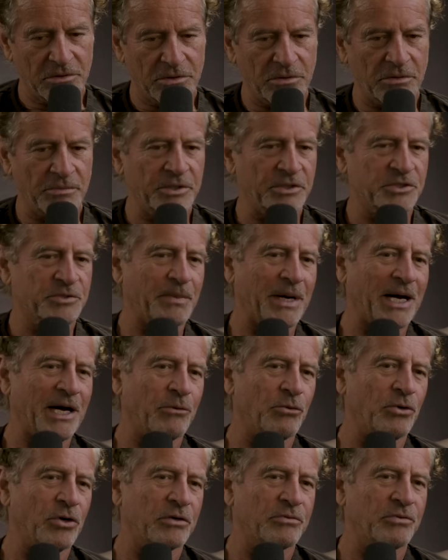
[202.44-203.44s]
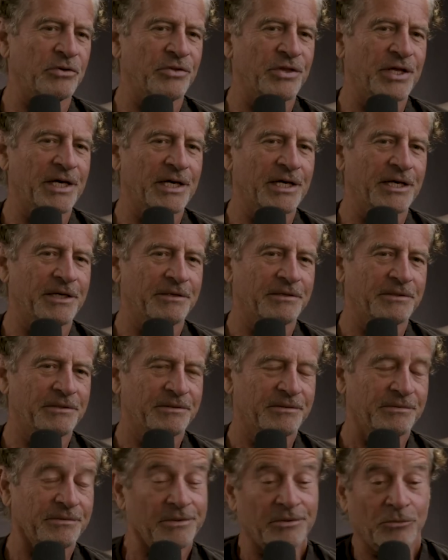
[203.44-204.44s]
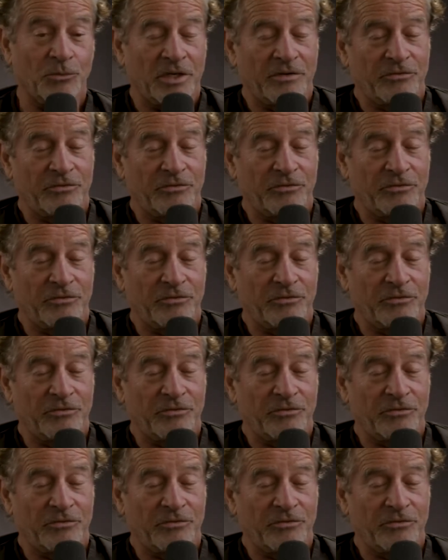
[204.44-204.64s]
Doing a bit of spar work with one of